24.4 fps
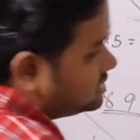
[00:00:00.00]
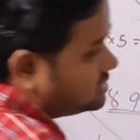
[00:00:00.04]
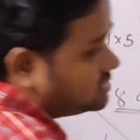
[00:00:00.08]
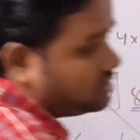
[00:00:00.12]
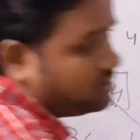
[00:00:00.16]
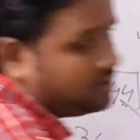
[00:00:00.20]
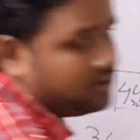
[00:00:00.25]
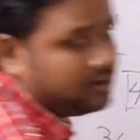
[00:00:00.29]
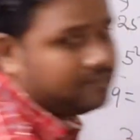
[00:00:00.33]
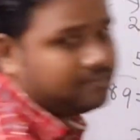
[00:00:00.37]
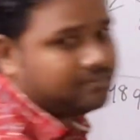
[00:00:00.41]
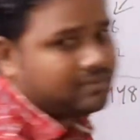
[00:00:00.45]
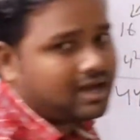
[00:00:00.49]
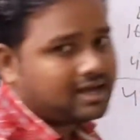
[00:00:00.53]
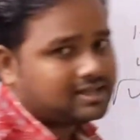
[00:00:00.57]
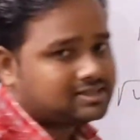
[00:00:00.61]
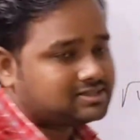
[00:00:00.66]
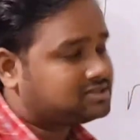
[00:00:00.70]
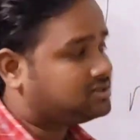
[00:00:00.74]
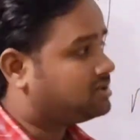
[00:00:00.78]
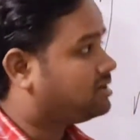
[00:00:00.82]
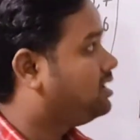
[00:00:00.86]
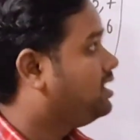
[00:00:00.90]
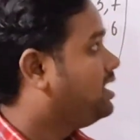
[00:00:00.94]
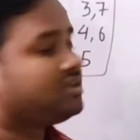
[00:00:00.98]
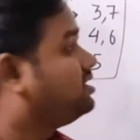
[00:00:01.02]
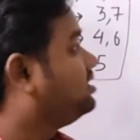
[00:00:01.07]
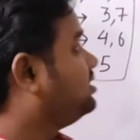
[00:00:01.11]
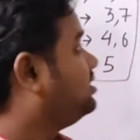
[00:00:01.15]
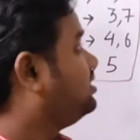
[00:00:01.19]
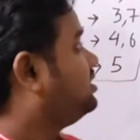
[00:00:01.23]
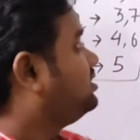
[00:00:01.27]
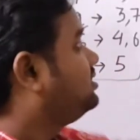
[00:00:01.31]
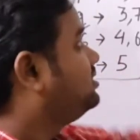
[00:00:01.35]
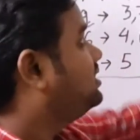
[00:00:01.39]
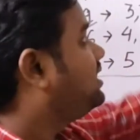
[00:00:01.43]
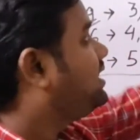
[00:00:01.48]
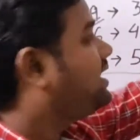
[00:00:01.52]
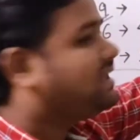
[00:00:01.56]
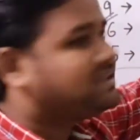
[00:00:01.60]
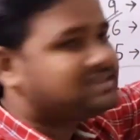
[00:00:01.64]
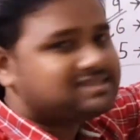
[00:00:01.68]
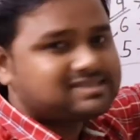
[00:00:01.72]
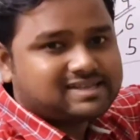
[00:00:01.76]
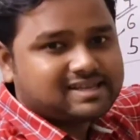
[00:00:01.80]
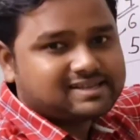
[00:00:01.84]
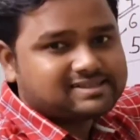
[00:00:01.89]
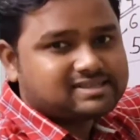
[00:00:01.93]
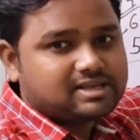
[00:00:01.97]
is the answer. The
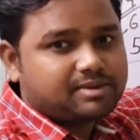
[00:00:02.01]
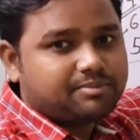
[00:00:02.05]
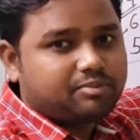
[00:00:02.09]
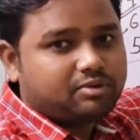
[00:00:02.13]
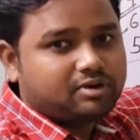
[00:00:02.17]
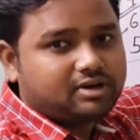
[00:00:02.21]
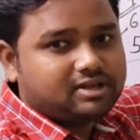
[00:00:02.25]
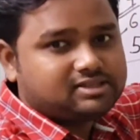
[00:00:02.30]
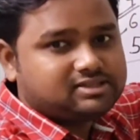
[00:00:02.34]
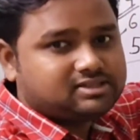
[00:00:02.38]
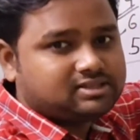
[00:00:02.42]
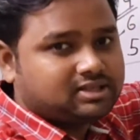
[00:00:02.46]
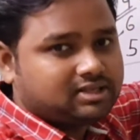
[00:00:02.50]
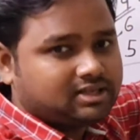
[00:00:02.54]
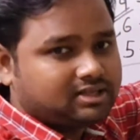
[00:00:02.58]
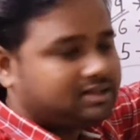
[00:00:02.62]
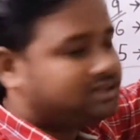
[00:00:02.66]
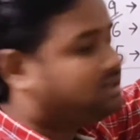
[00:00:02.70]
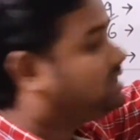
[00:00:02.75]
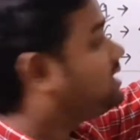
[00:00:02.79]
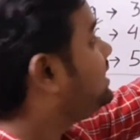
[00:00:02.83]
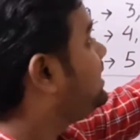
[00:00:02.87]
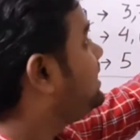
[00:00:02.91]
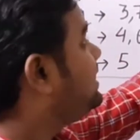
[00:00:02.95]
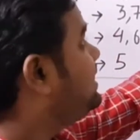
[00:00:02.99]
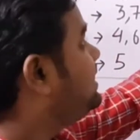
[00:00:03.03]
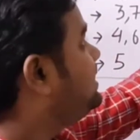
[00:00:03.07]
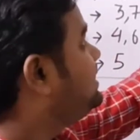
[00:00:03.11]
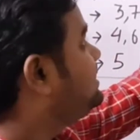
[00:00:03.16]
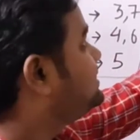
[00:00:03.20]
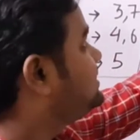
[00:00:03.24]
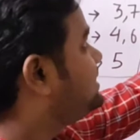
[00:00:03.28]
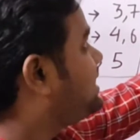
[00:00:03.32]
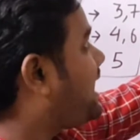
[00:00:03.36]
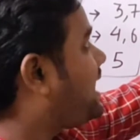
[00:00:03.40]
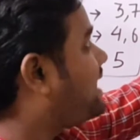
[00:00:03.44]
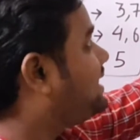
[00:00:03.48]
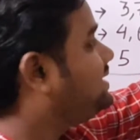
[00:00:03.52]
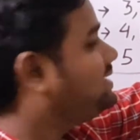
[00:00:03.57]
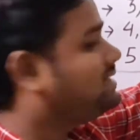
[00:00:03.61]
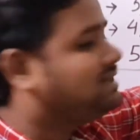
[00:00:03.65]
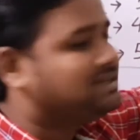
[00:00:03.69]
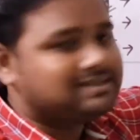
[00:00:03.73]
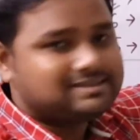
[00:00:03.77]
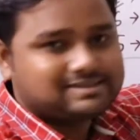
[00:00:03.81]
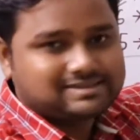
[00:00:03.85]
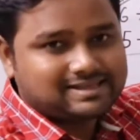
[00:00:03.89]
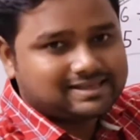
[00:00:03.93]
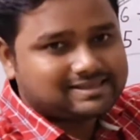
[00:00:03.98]
next example is
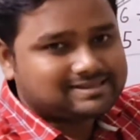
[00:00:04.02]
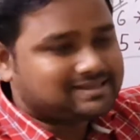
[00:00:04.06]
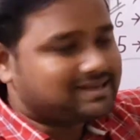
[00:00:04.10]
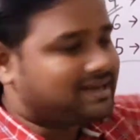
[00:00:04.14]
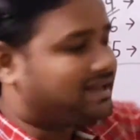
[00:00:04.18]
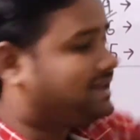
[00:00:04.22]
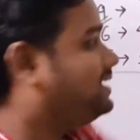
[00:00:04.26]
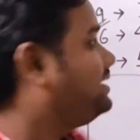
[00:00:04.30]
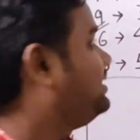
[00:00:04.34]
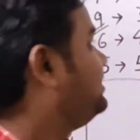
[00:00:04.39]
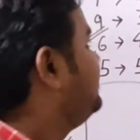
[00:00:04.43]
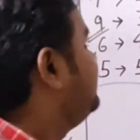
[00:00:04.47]
3969.